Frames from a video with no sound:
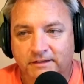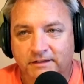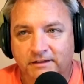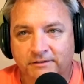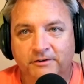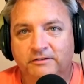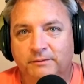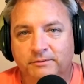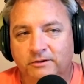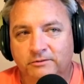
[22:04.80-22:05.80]
The first
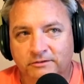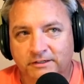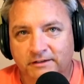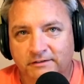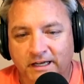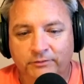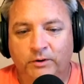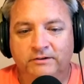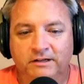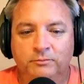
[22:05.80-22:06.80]
episode's intense. I haven't
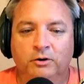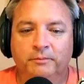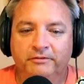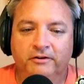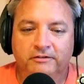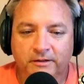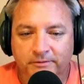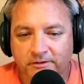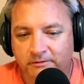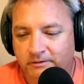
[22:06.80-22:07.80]
watched any more, but the first
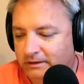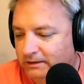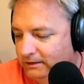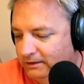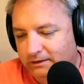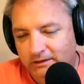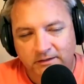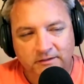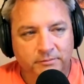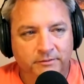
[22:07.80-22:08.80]
episode.
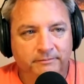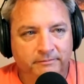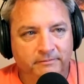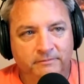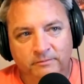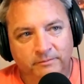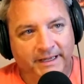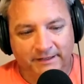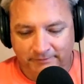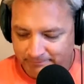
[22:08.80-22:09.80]
But
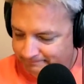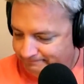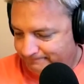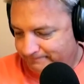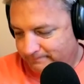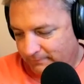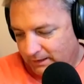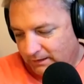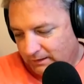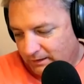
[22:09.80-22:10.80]
man,
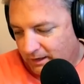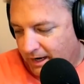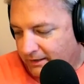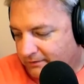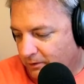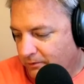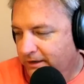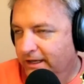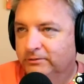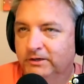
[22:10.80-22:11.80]
all right. So the
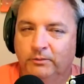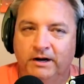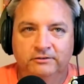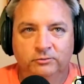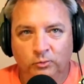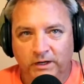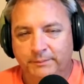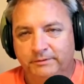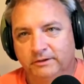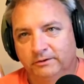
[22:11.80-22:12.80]
next one I watched one
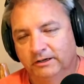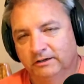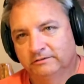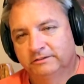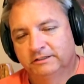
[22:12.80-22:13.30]
episode of